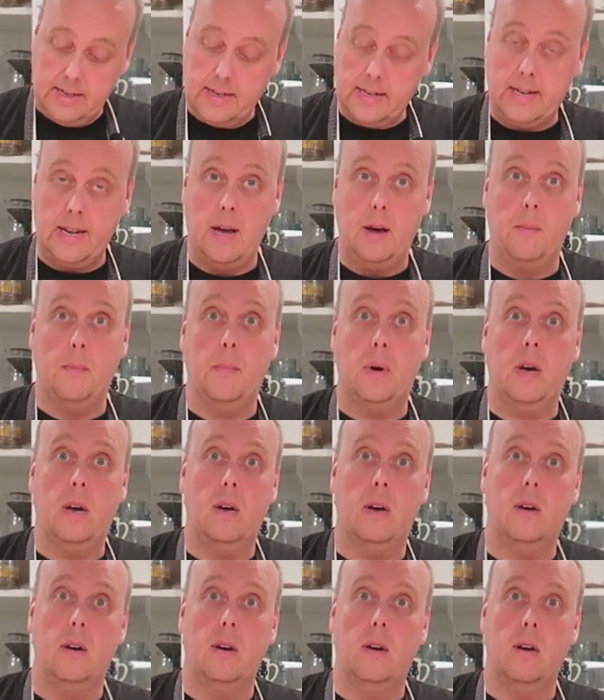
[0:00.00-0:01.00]
some
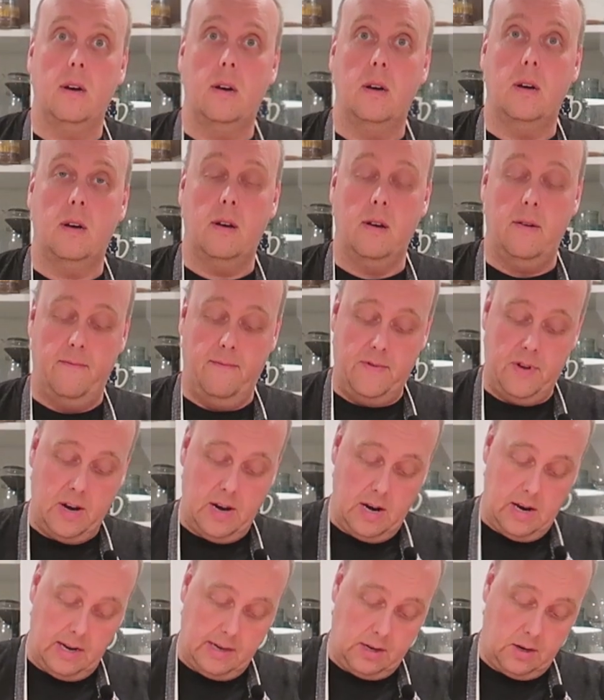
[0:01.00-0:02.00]

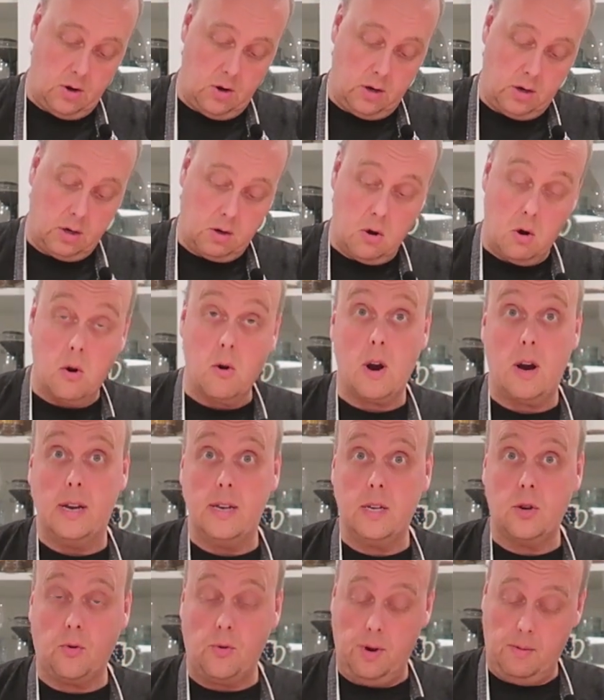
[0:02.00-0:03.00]
vanilla sauce or
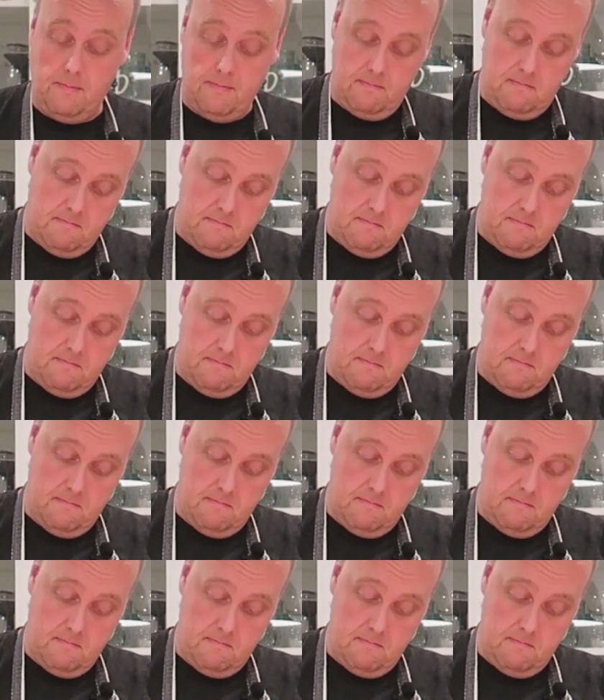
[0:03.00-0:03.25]
ice cream.